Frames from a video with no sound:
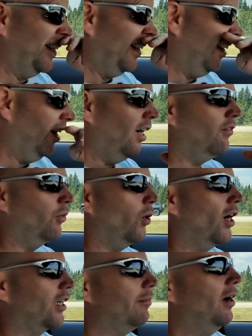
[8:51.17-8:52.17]
of the
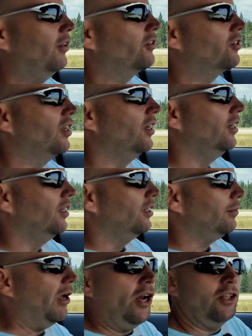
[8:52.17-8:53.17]
Rocky Mountains,
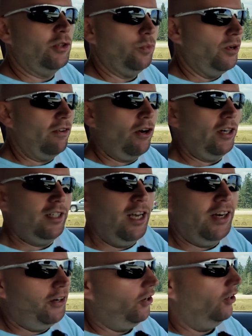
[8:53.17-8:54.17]
to be honest, we've already
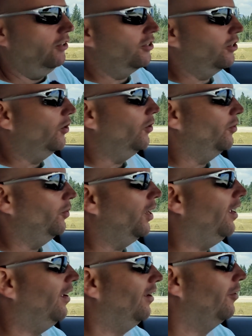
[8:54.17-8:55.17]
done it all. So
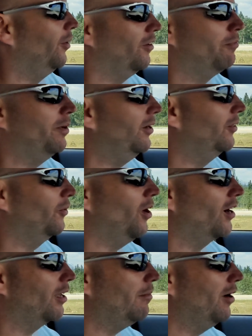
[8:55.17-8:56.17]
we've been to the
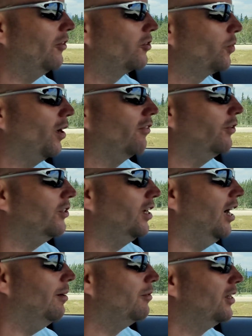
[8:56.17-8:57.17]
Rocky Mountains quite a few
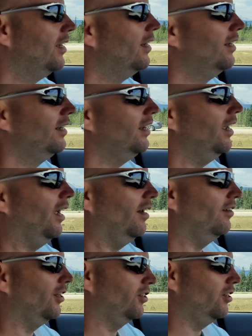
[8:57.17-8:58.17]
times.
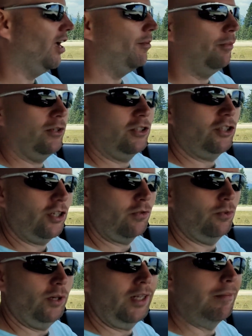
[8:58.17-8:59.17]
And this time was
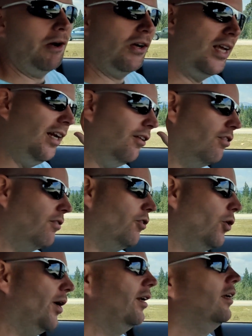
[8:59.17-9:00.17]
just really about getting
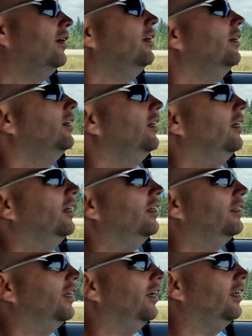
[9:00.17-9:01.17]
through it
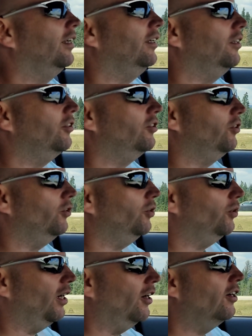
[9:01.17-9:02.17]
and getting
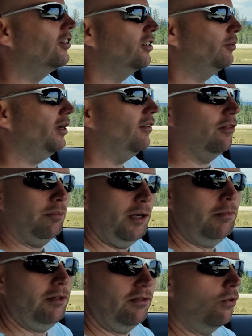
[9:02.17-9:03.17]
into areas that we haven't
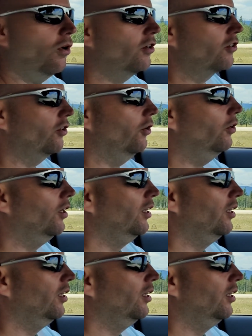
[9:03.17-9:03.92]
been before. So